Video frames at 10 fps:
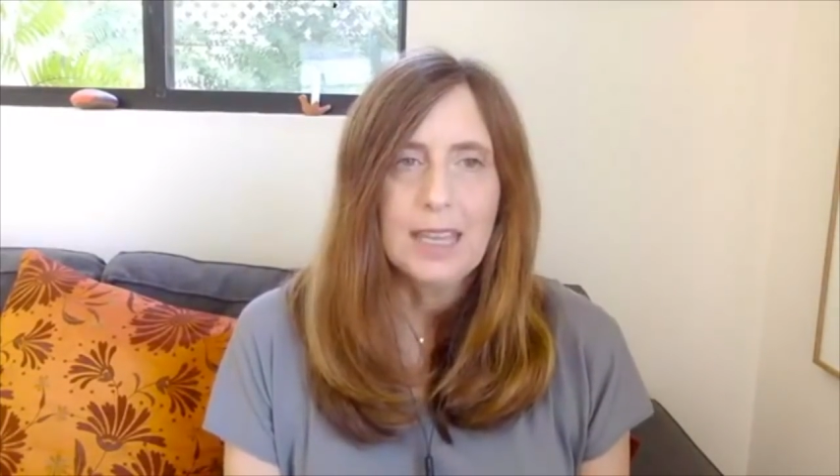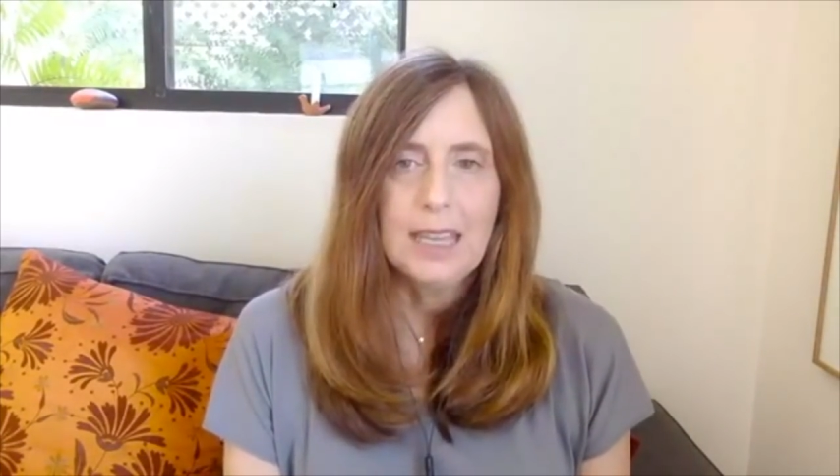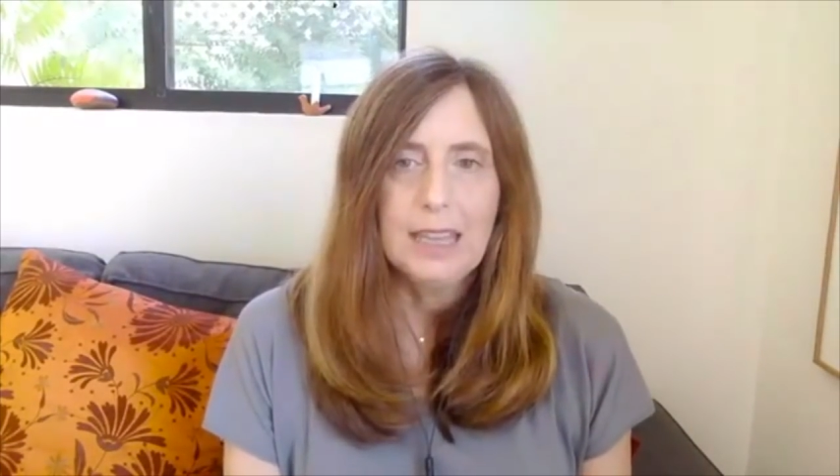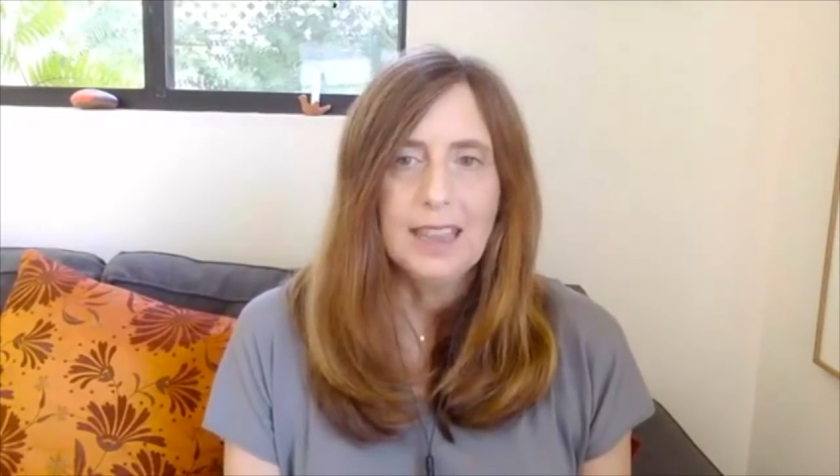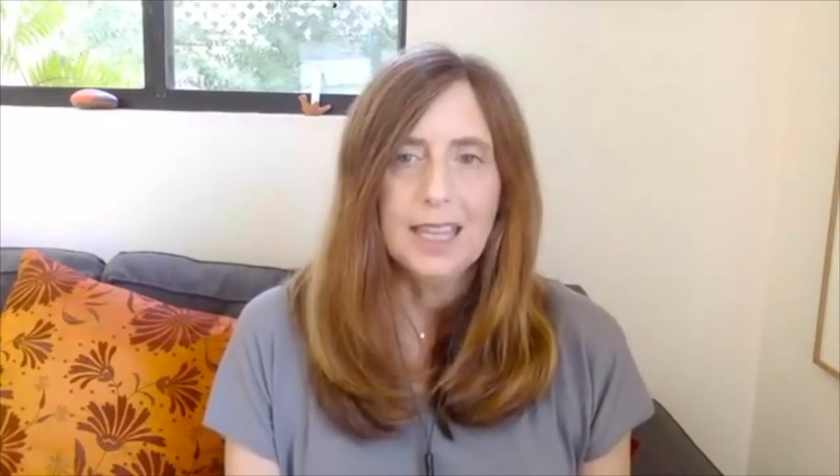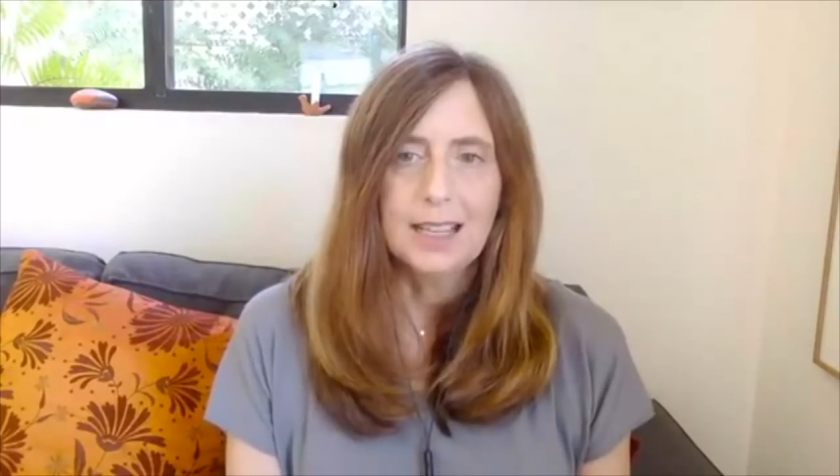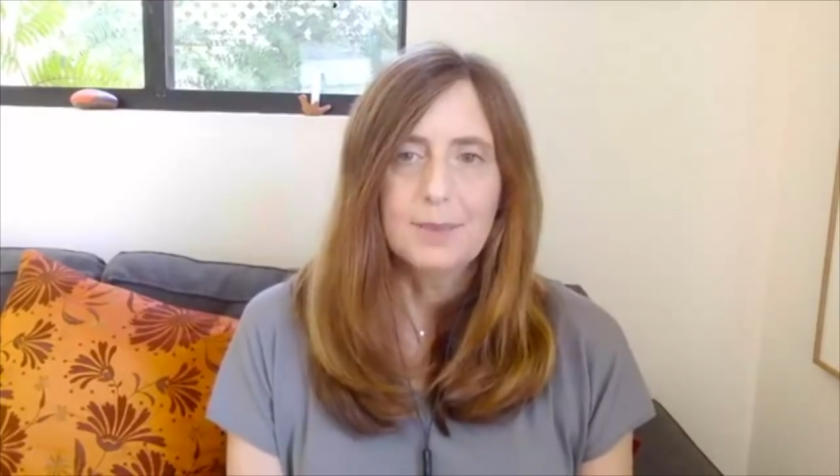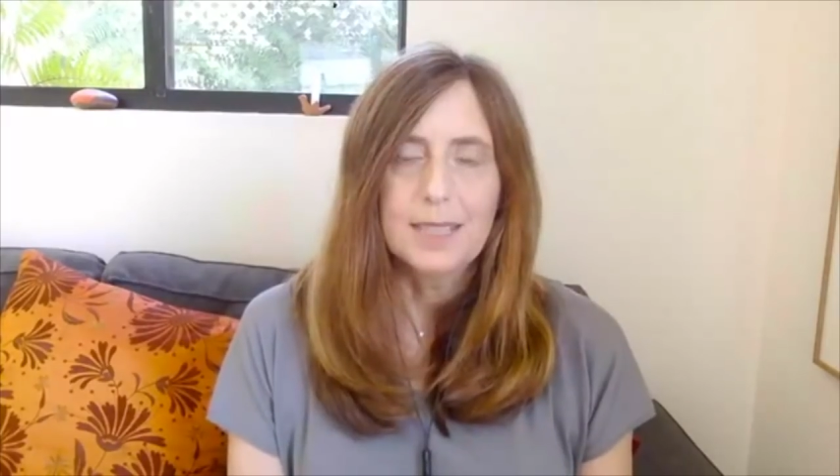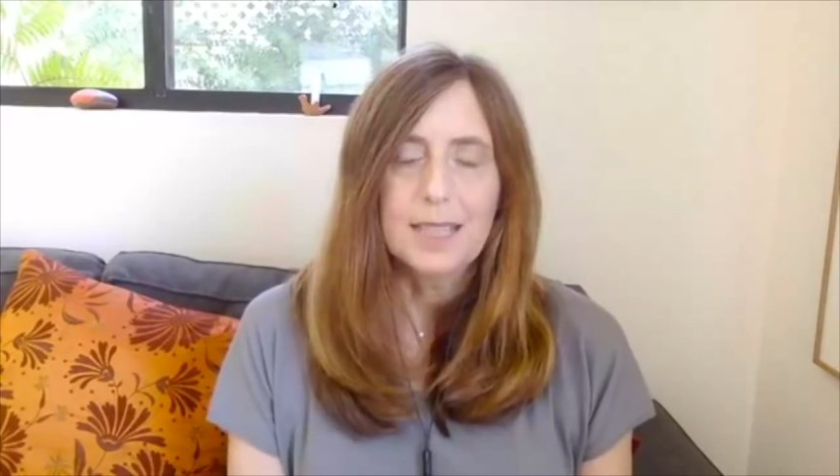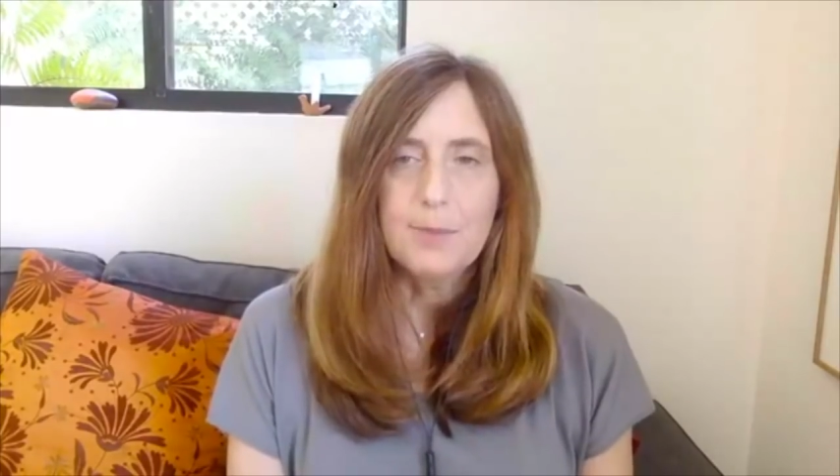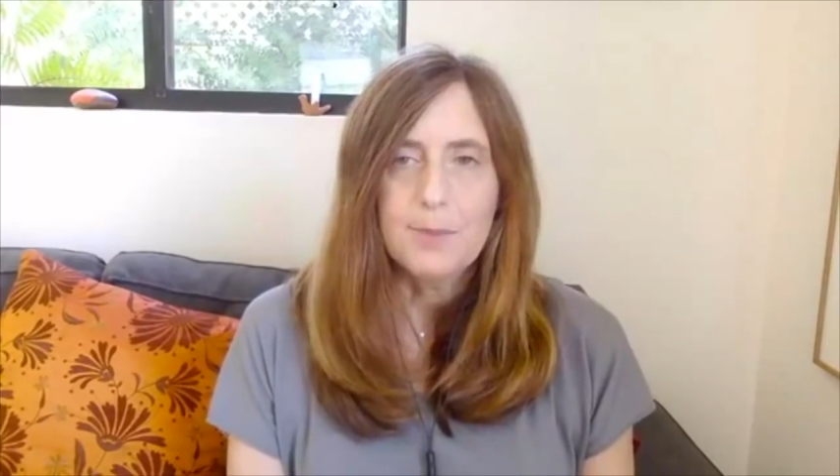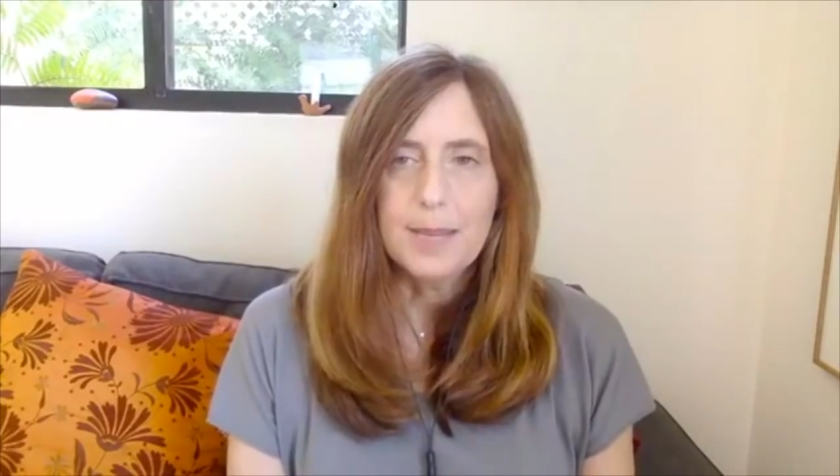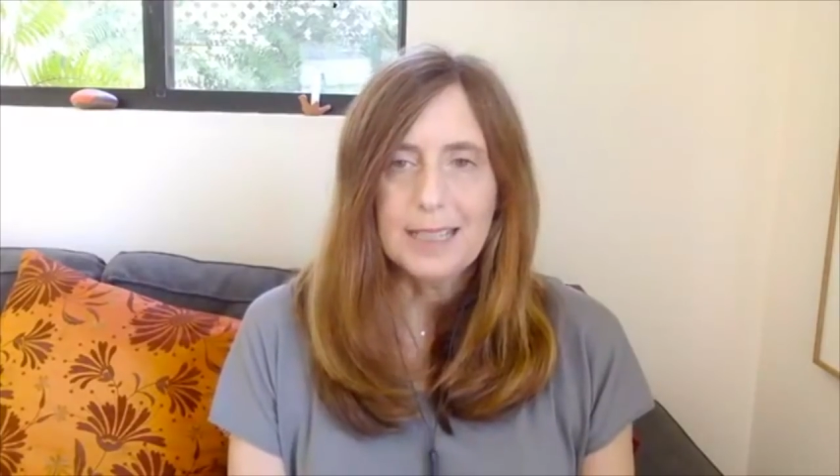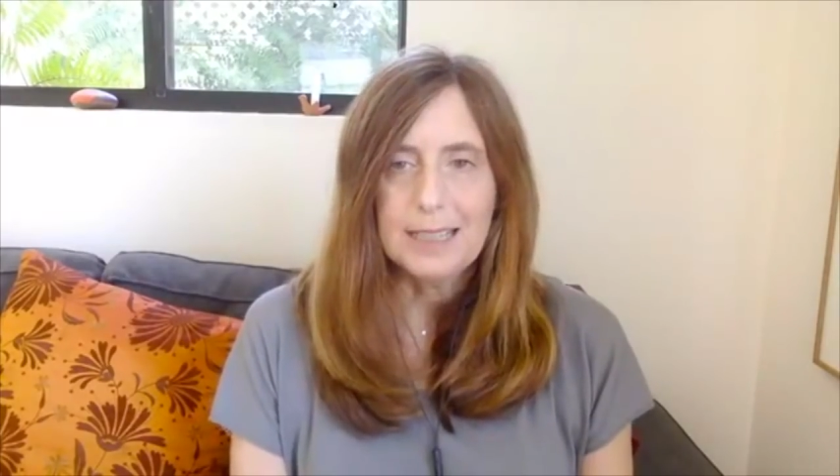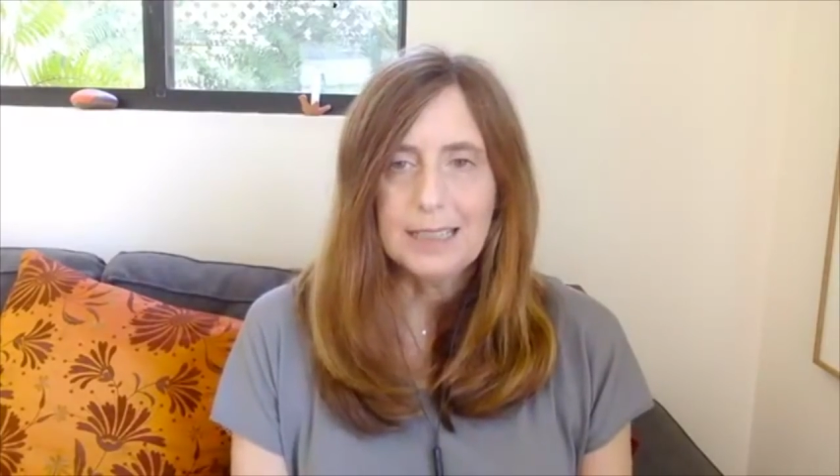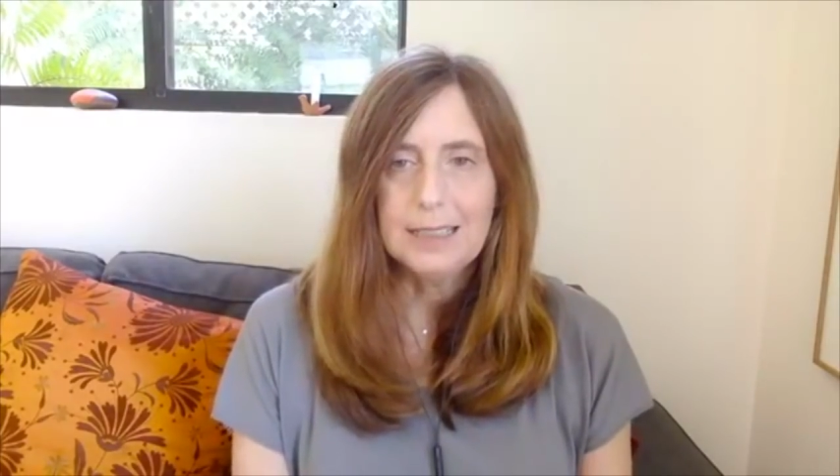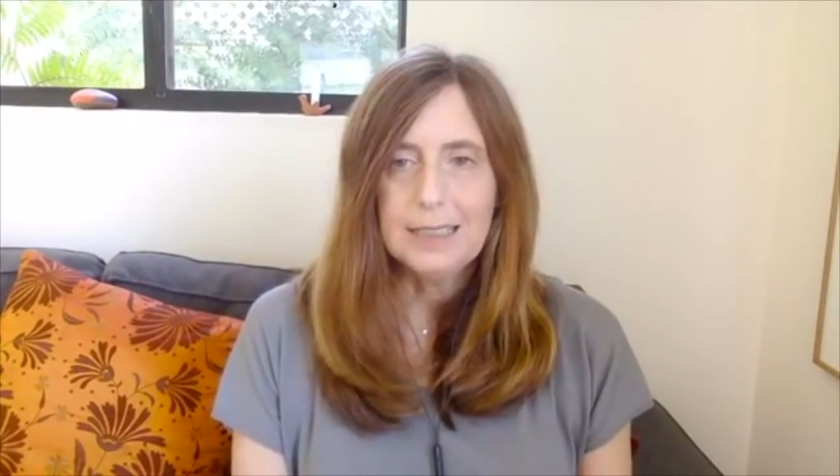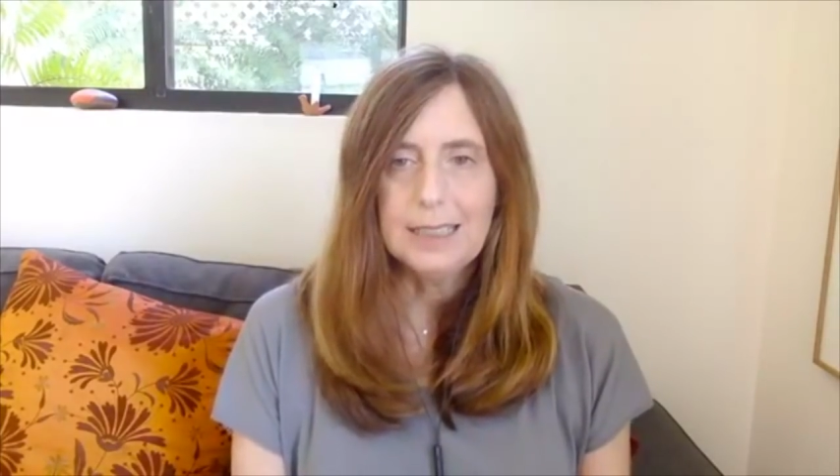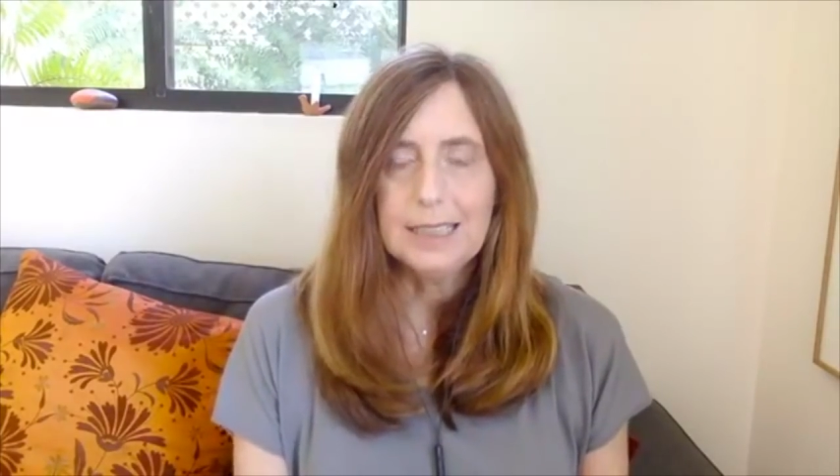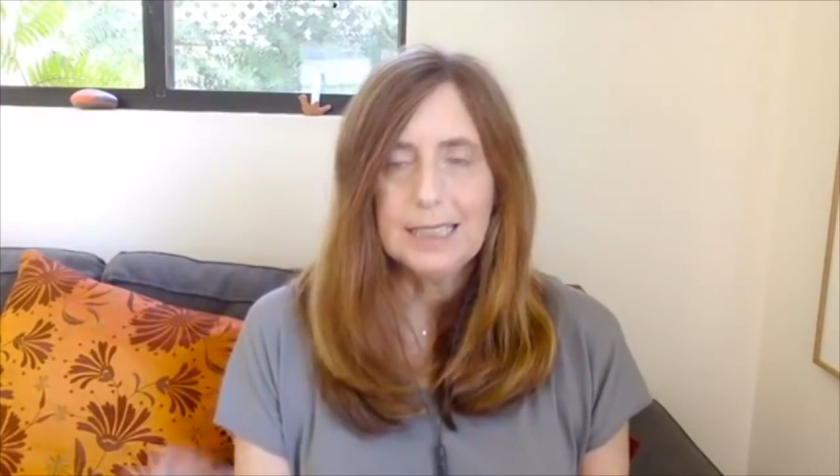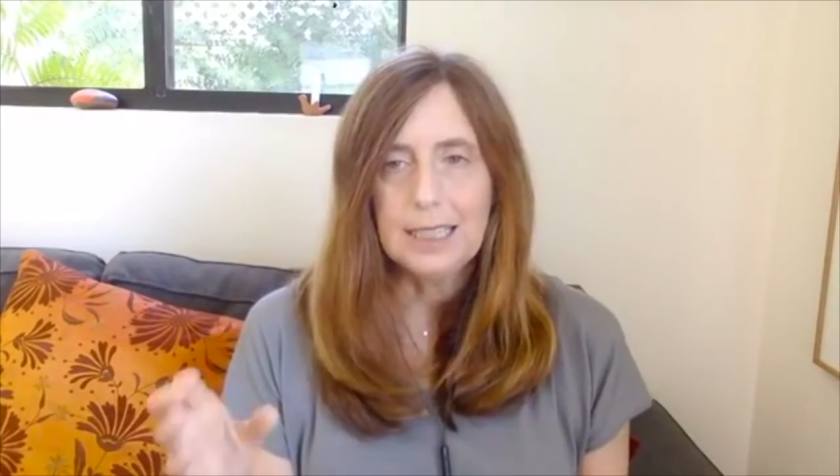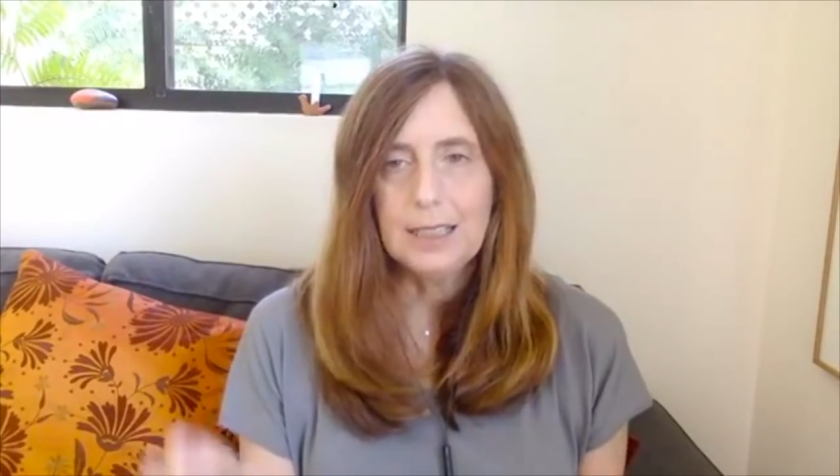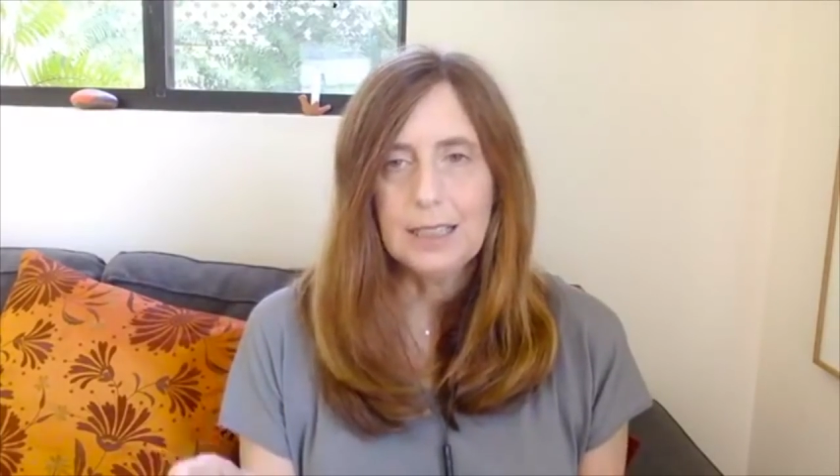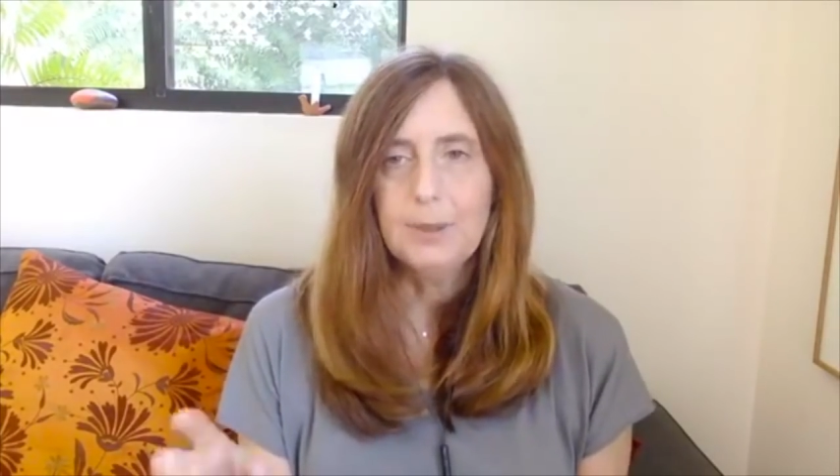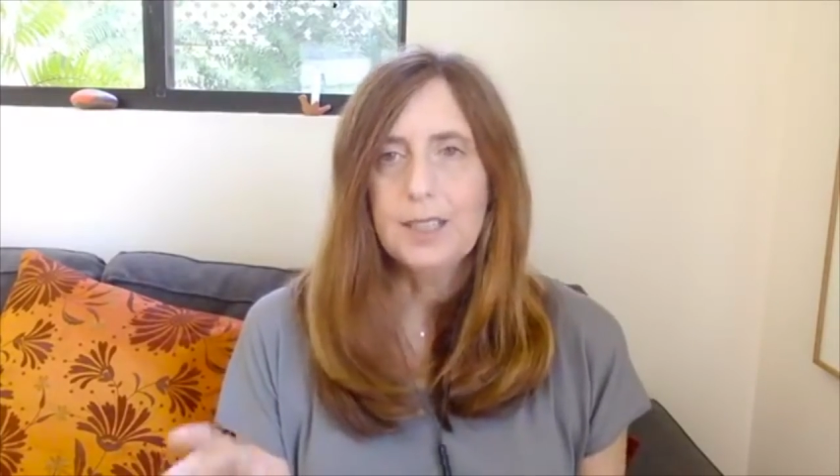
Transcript: that comes up. But just to say a couple things.